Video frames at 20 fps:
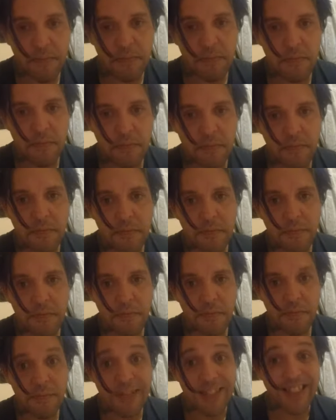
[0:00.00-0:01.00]

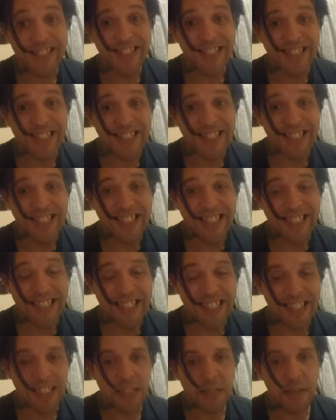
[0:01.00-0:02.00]

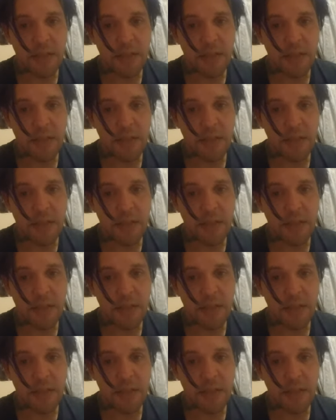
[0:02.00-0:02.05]
Nobody speaks.